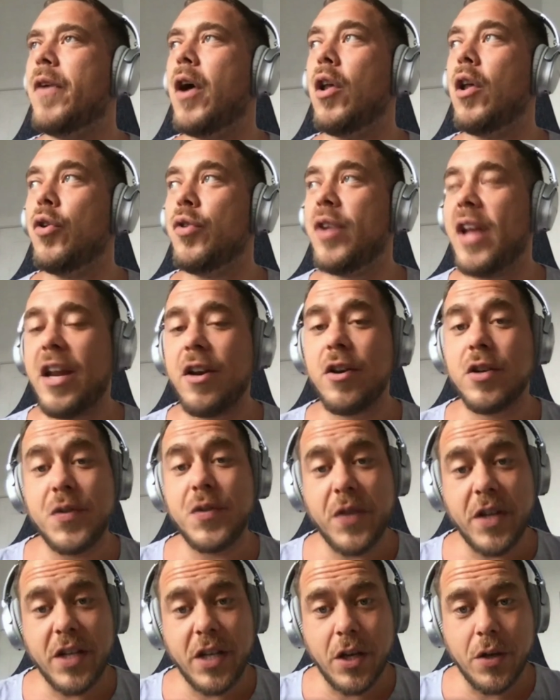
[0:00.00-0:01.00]
Nader's
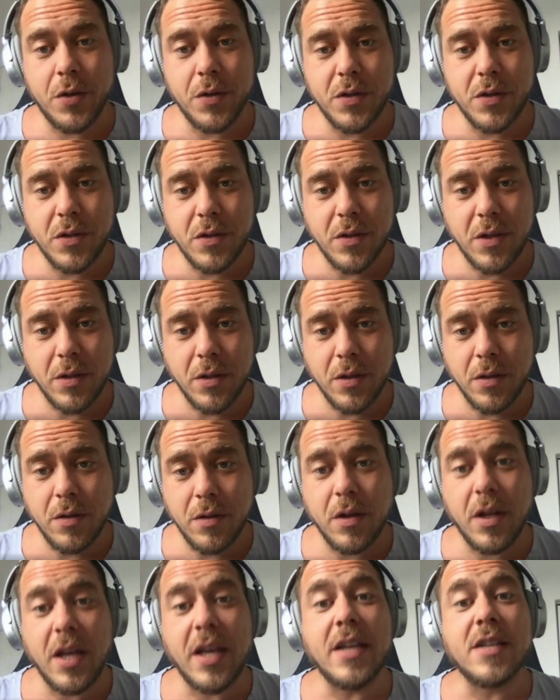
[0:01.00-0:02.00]
videos.
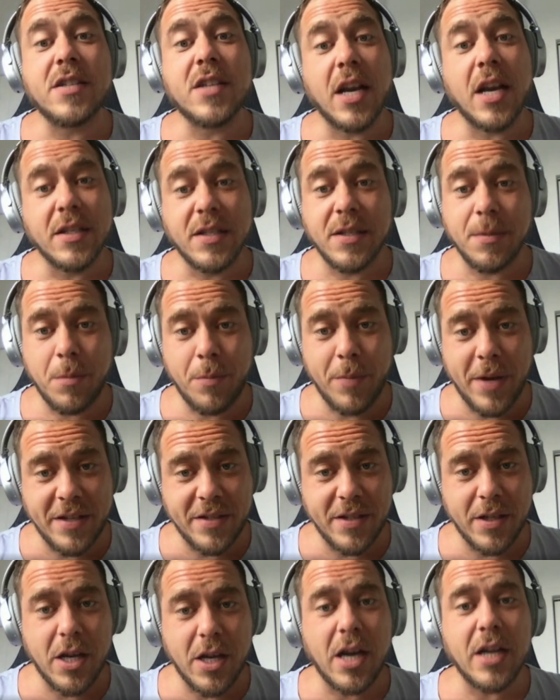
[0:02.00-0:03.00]
He's got some
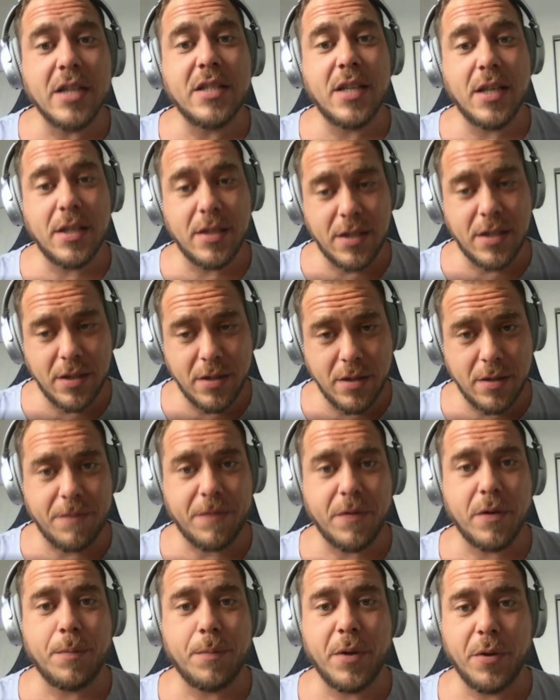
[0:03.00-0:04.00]
amazing content
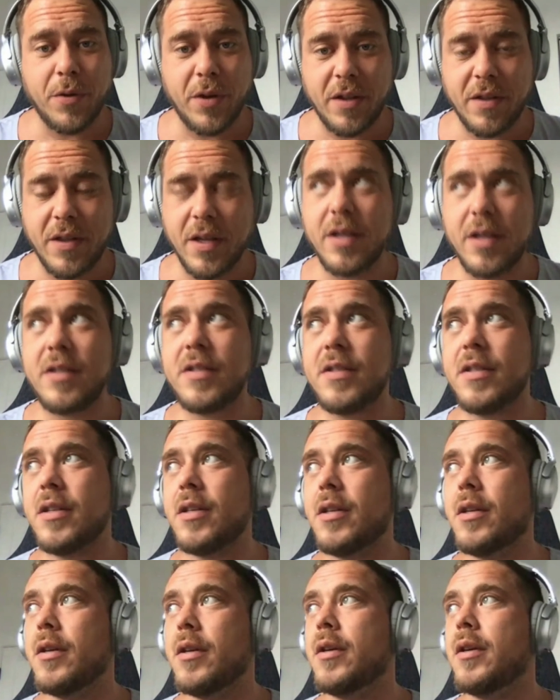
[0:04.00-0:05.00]
for building
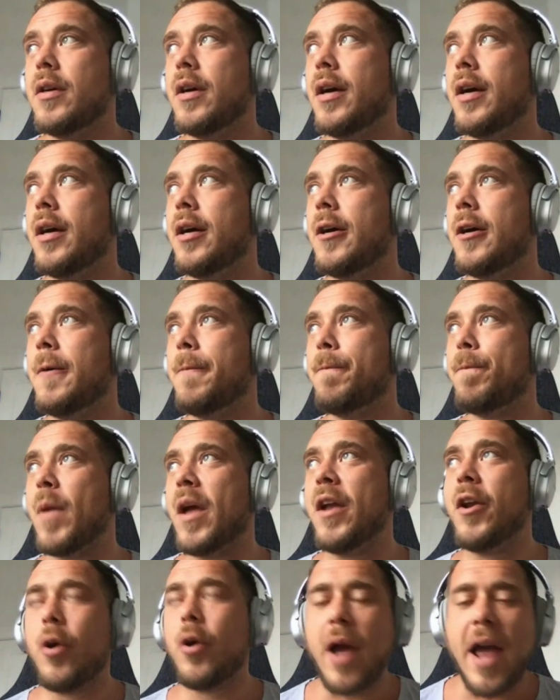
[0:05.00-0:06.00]
things.
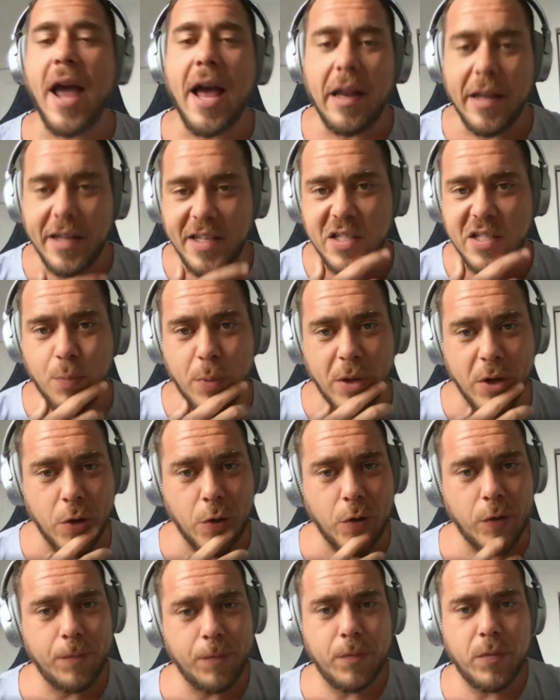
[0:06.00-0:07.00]
I know Ali
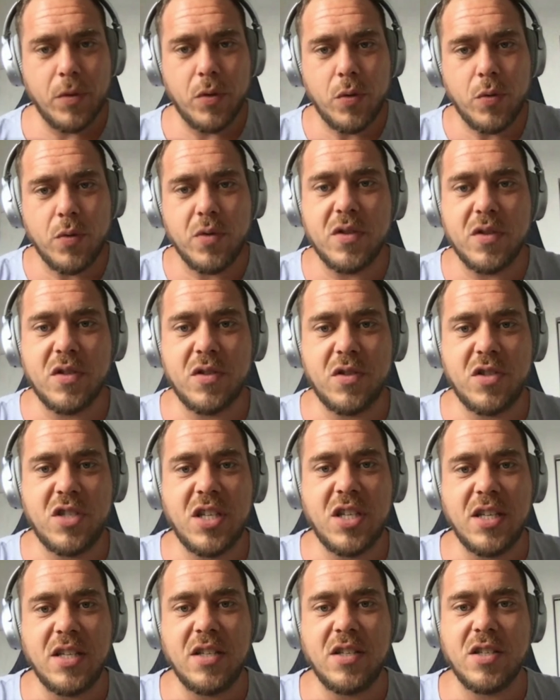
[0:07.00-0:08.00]
Spittle,
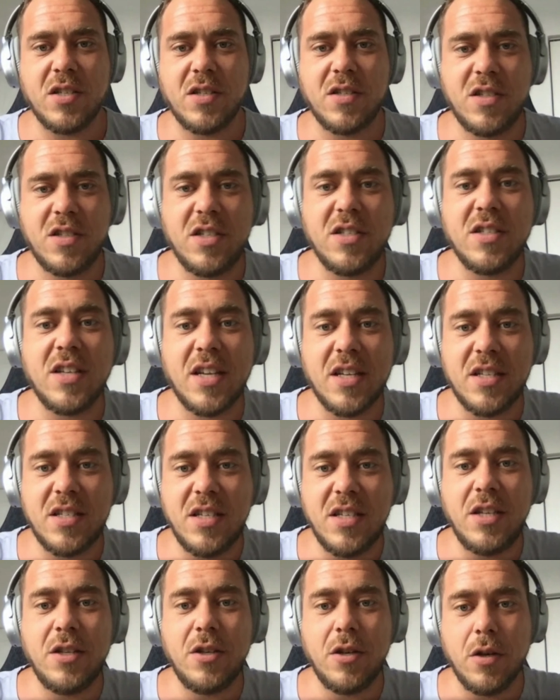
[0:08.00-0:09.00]
she's like a
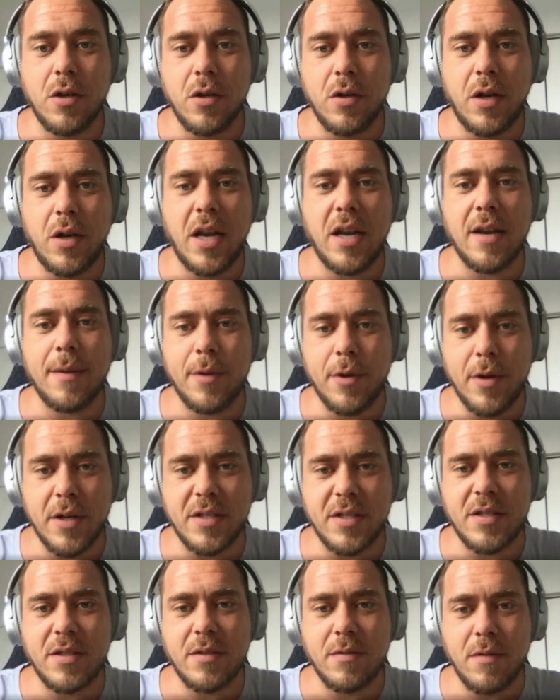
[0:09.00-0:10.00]
senior
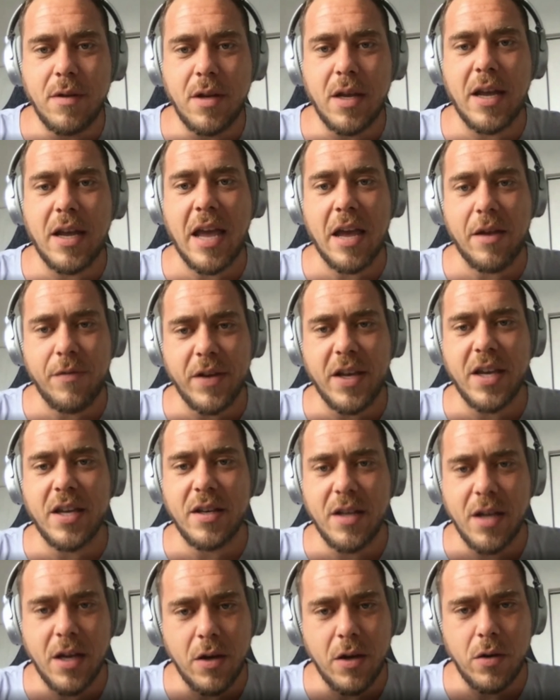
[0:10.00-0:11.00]
AWS advocate
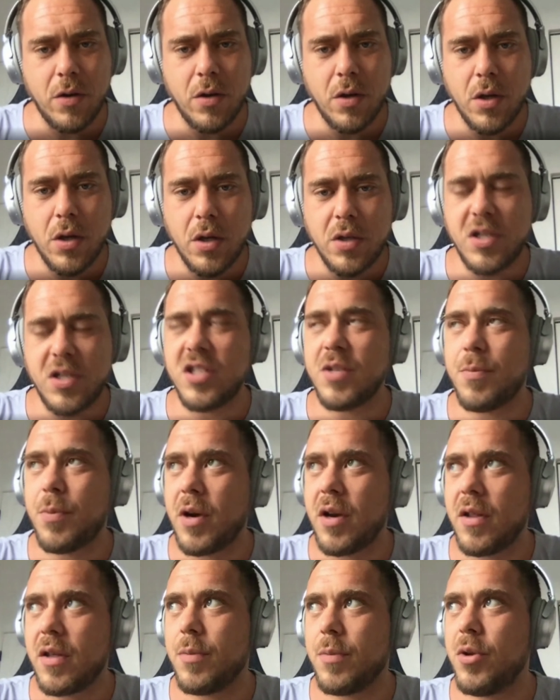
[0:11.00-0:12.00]
now. She's a
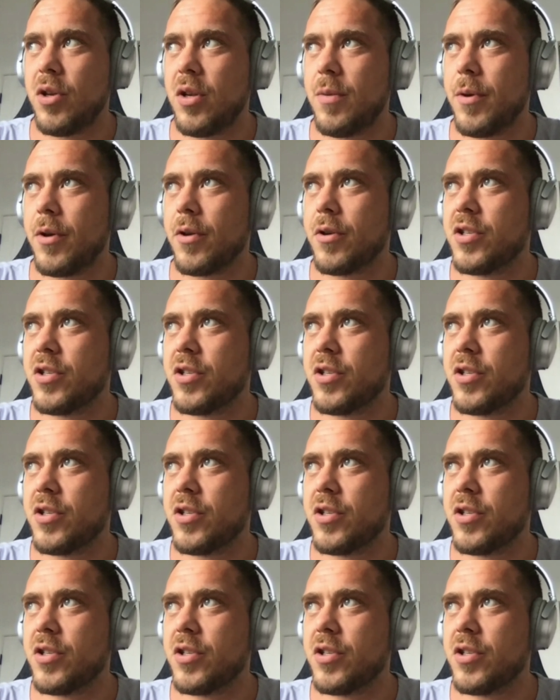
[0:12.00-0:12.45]
part of the community builder.